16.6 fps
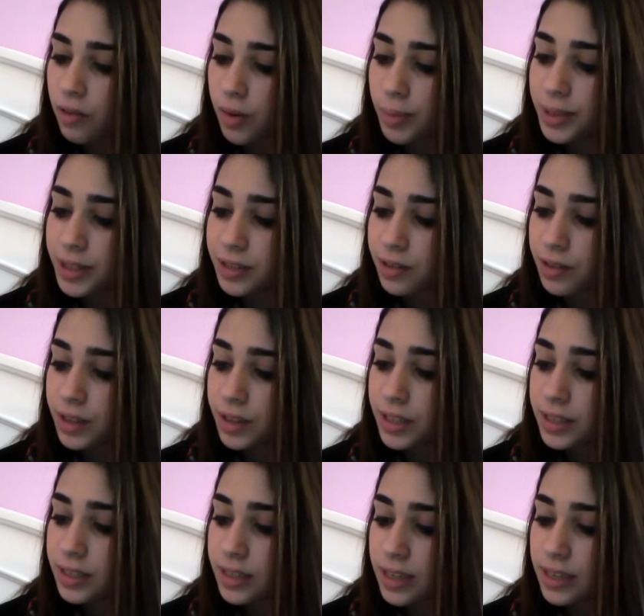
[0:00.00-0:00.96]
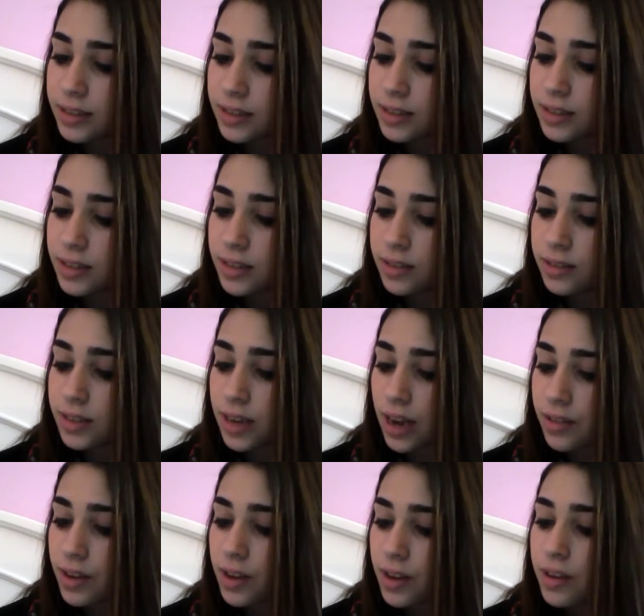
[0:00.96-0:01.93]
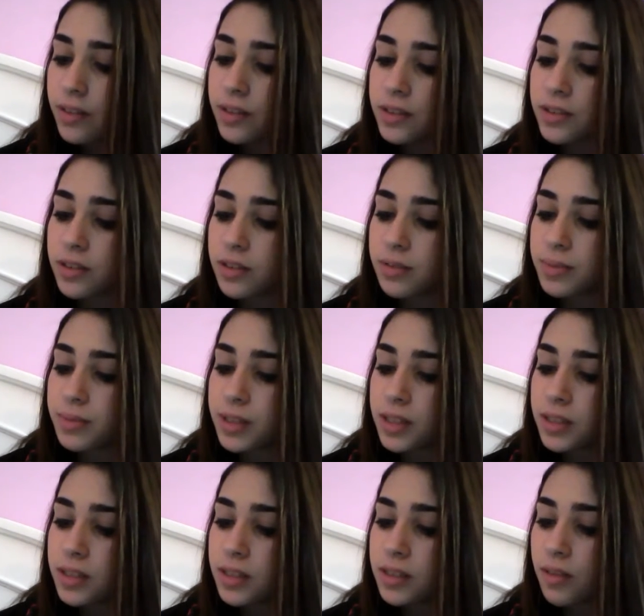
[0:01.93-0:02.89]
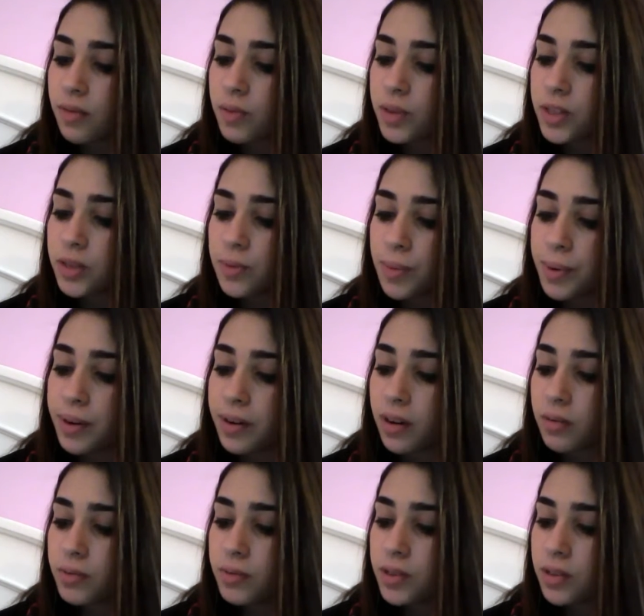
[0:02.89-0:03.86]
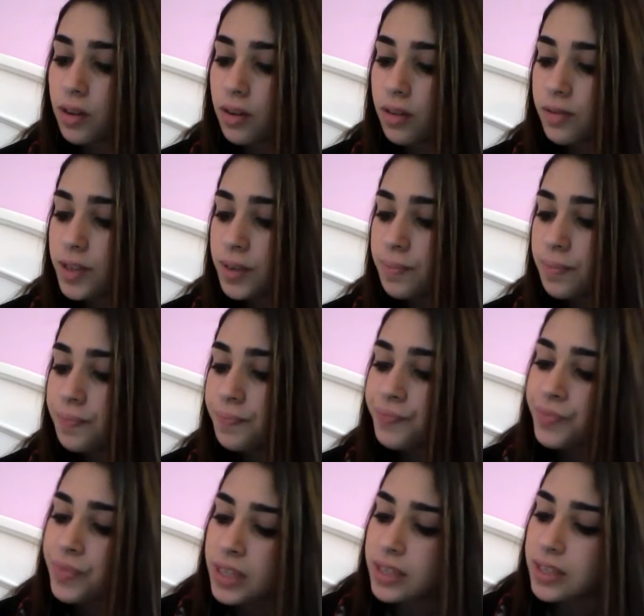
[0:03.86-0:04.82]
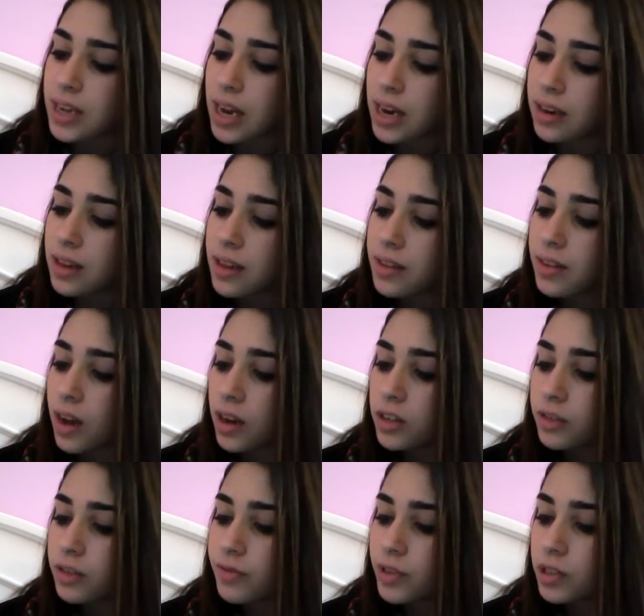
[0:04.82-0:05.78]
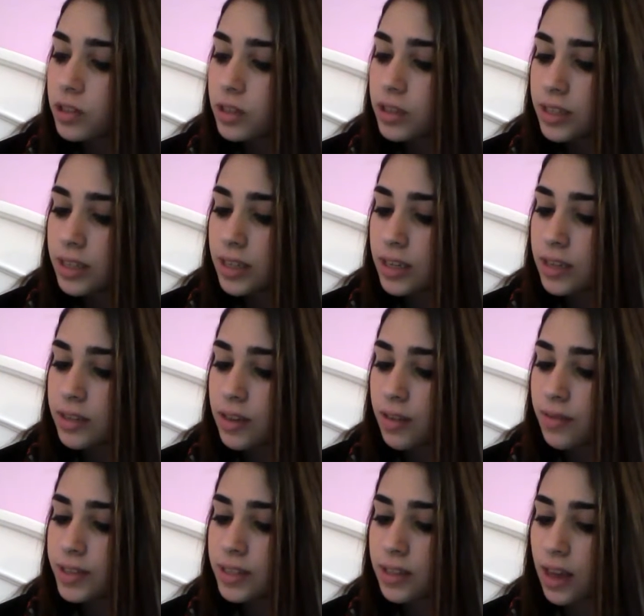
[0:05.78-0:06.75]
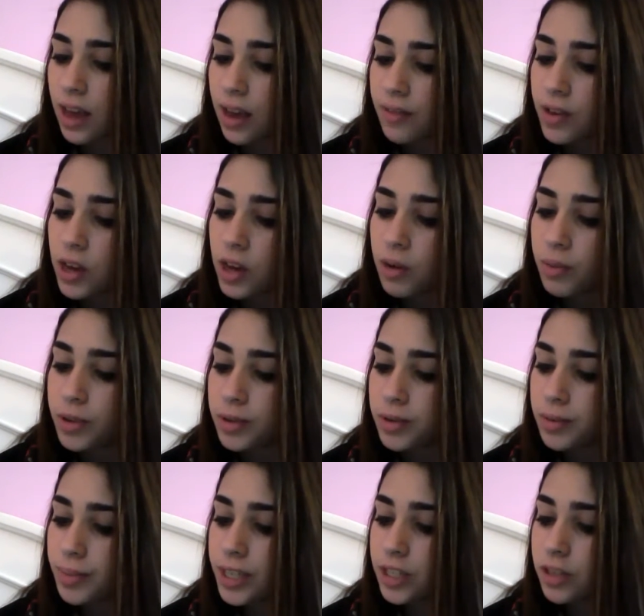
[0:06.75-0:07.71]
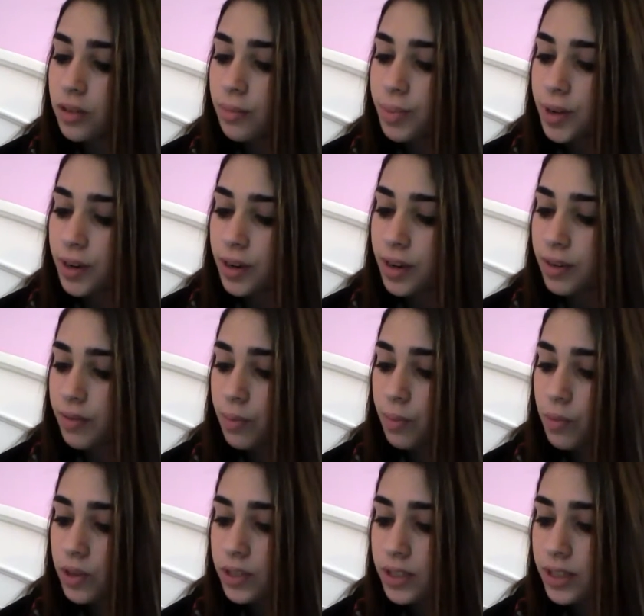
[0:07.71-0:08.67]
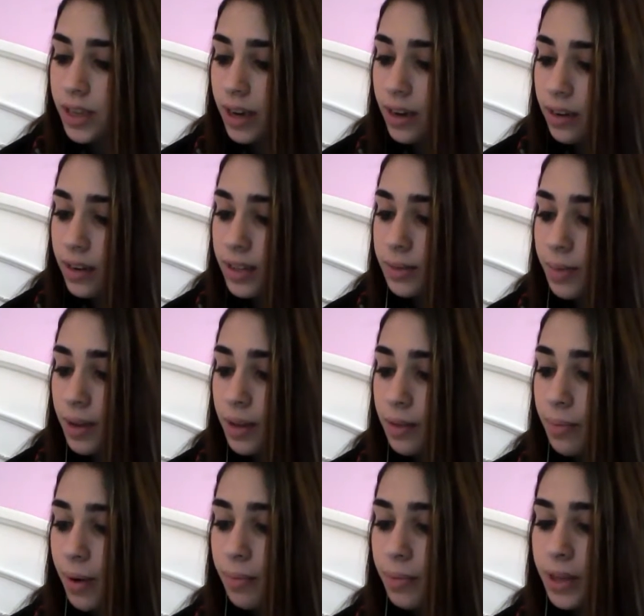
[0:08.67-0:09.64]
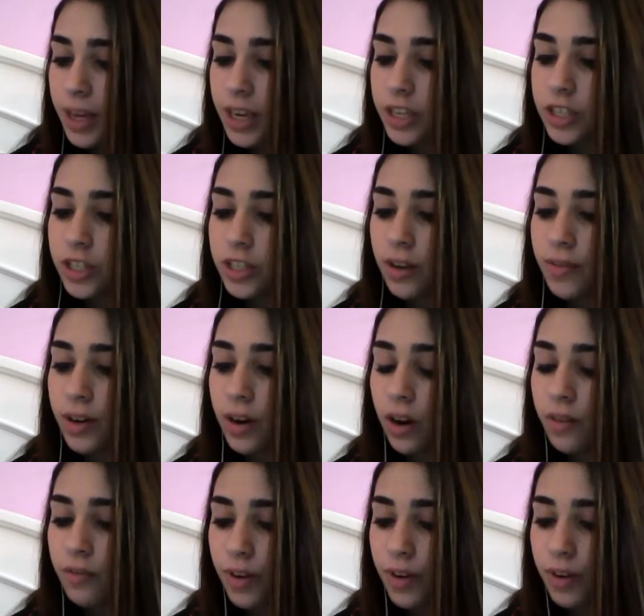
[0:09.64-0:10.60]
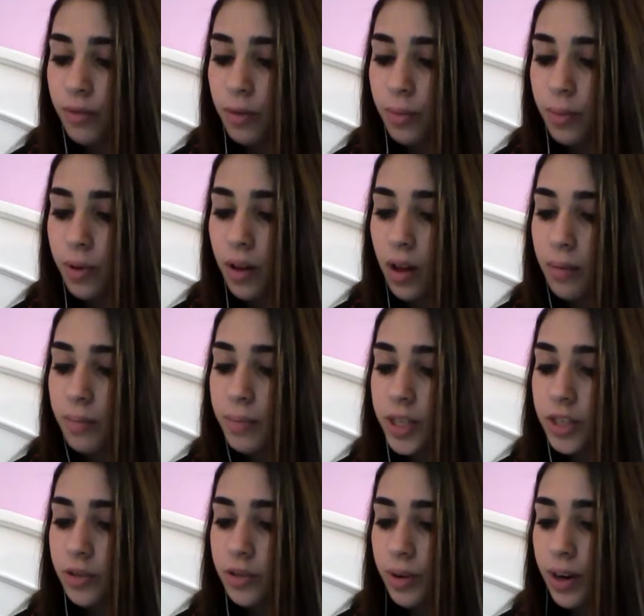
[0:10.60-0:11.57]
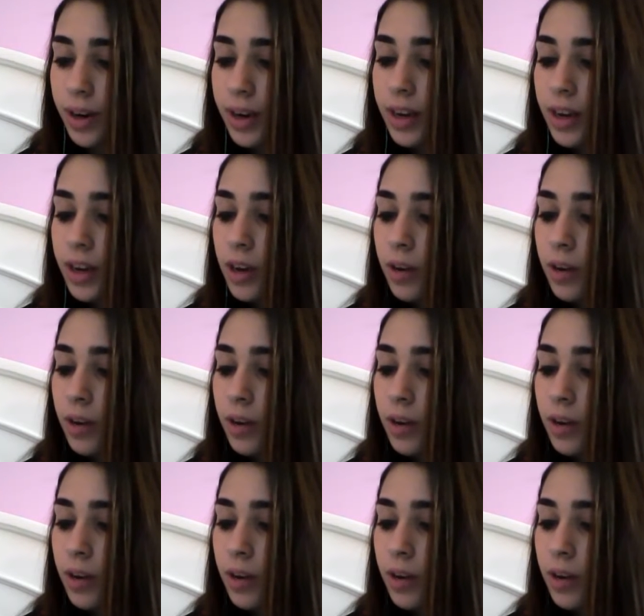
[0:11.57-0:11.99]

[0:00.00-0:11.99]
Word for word: from his earliest days until death, the circumstances of which remain unresolved. Sadly, the controversial details of his life which were made to appear even more scandalous by the publication of an unfavorable obituary